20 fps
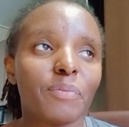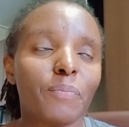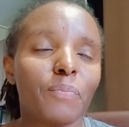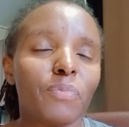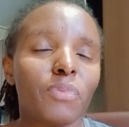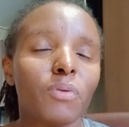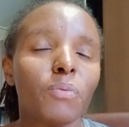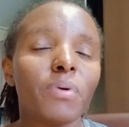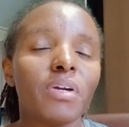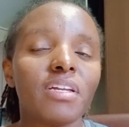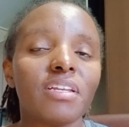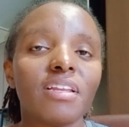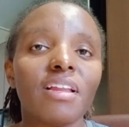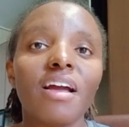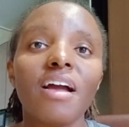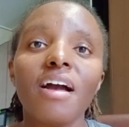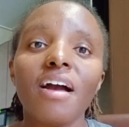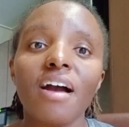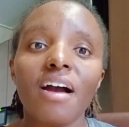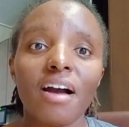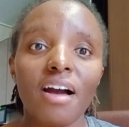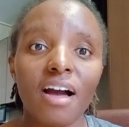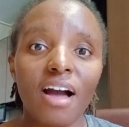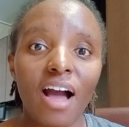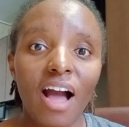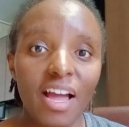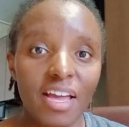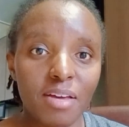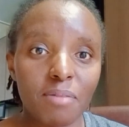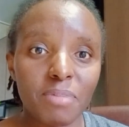Wait,
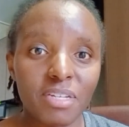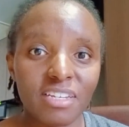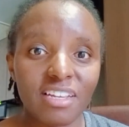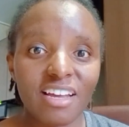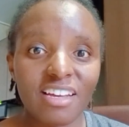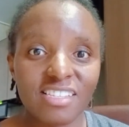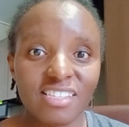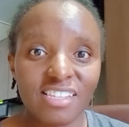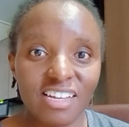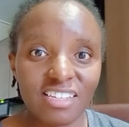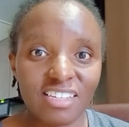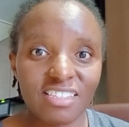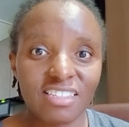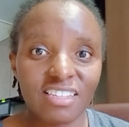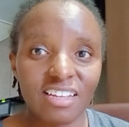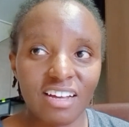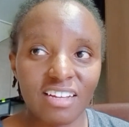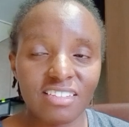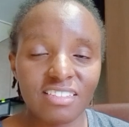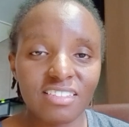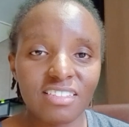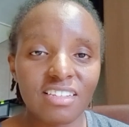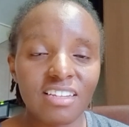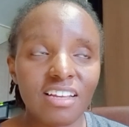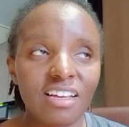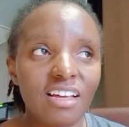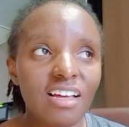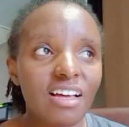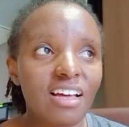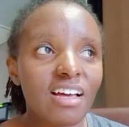I am in Kazakhstan.
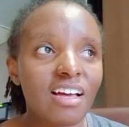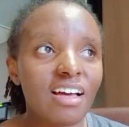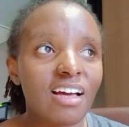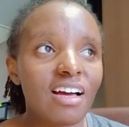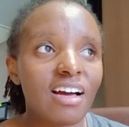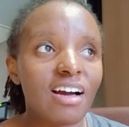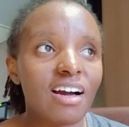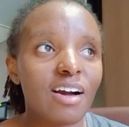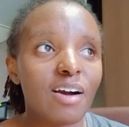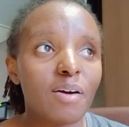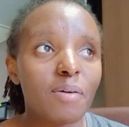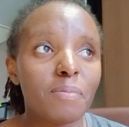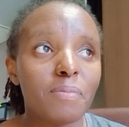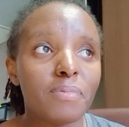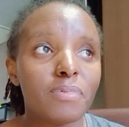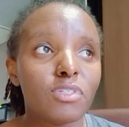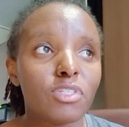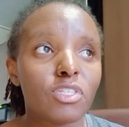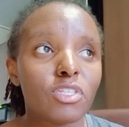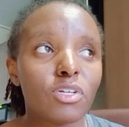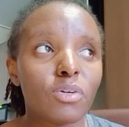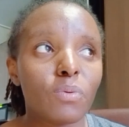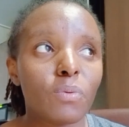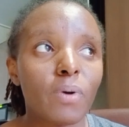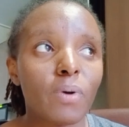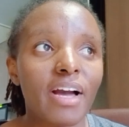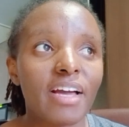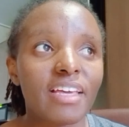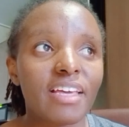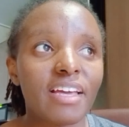
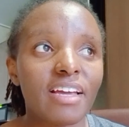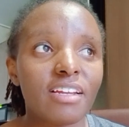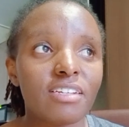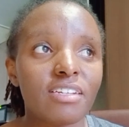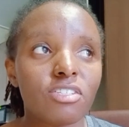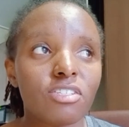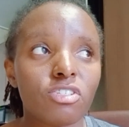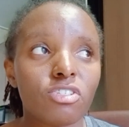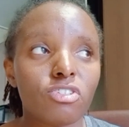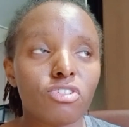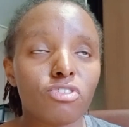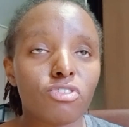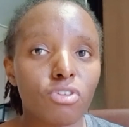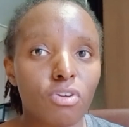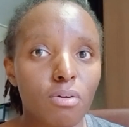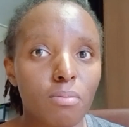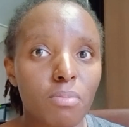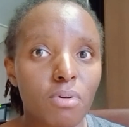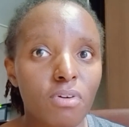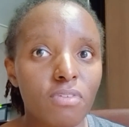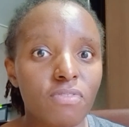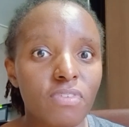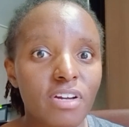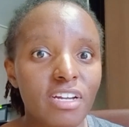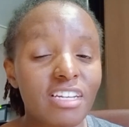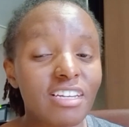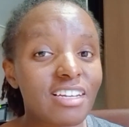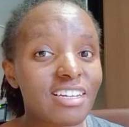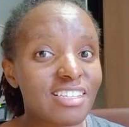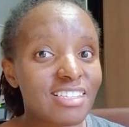So I get a job offer
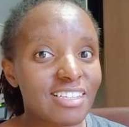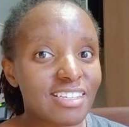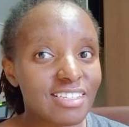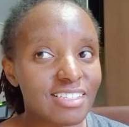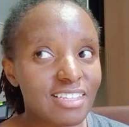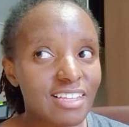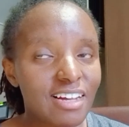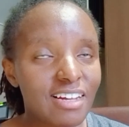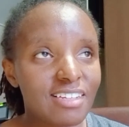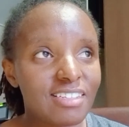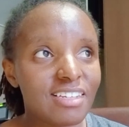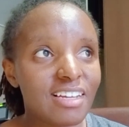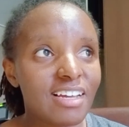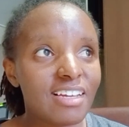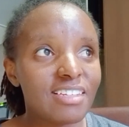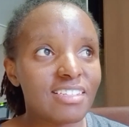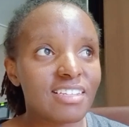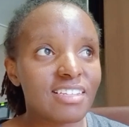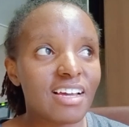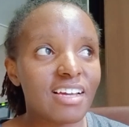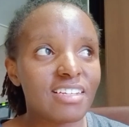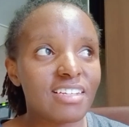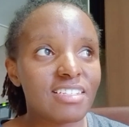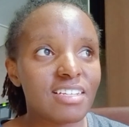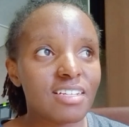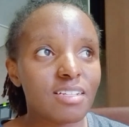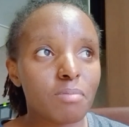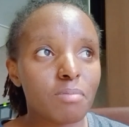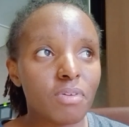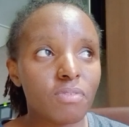in Kazakhstan, and I
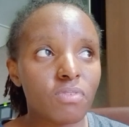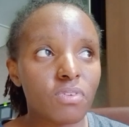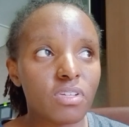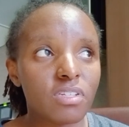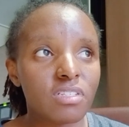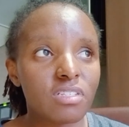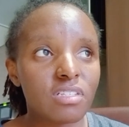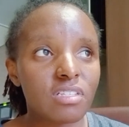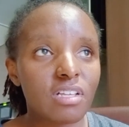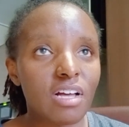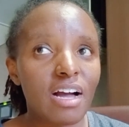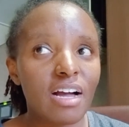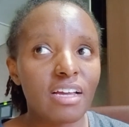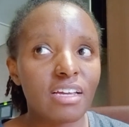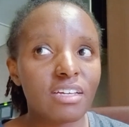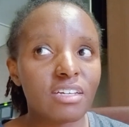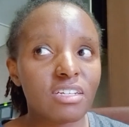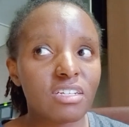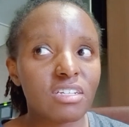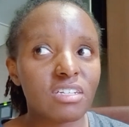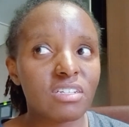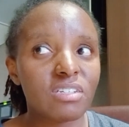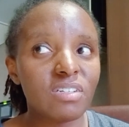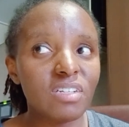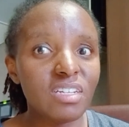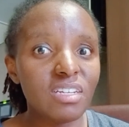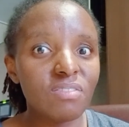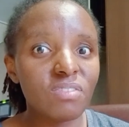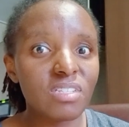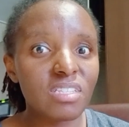tell my friends I
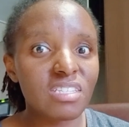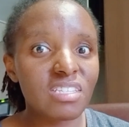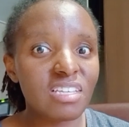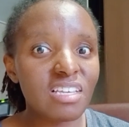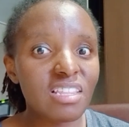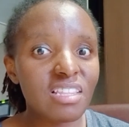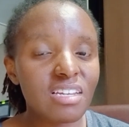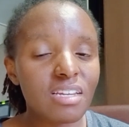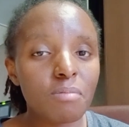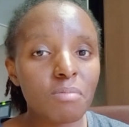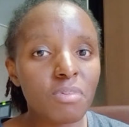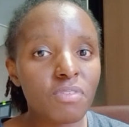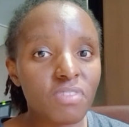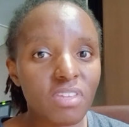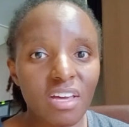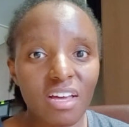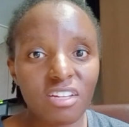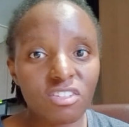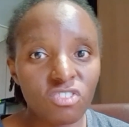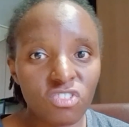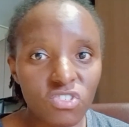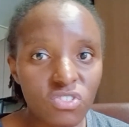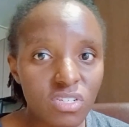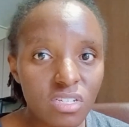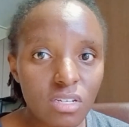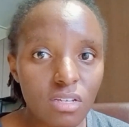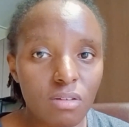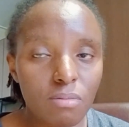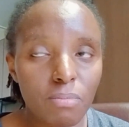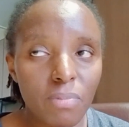couldn't even say the name of the
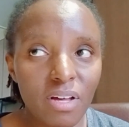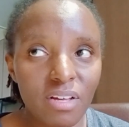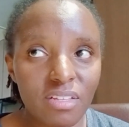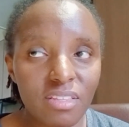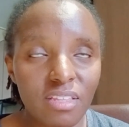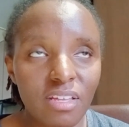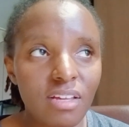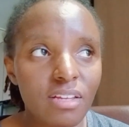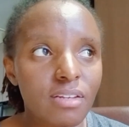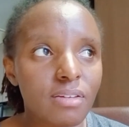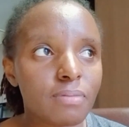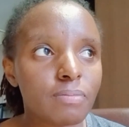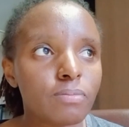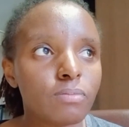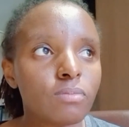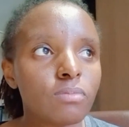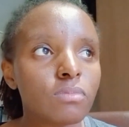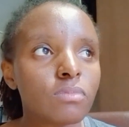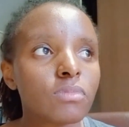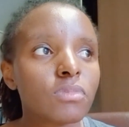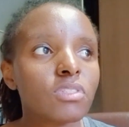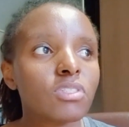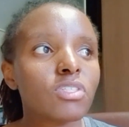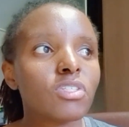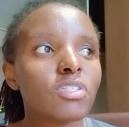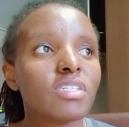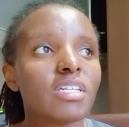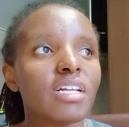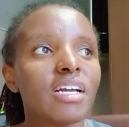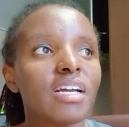country back then.
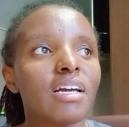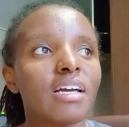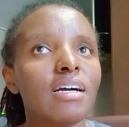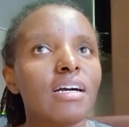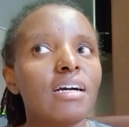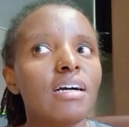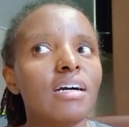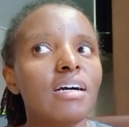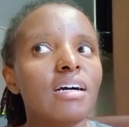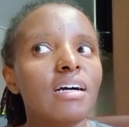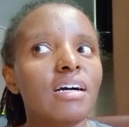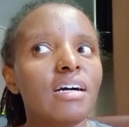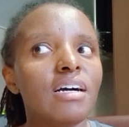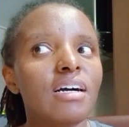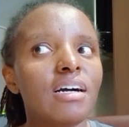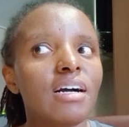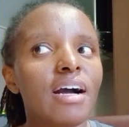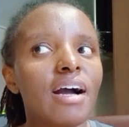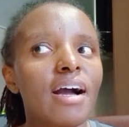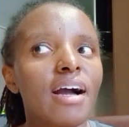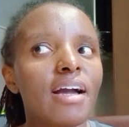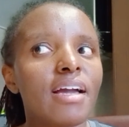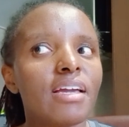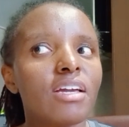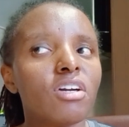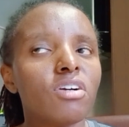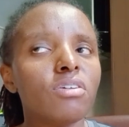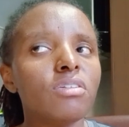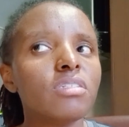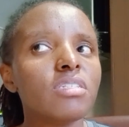So it's like, I
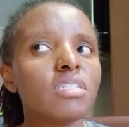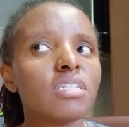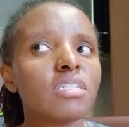got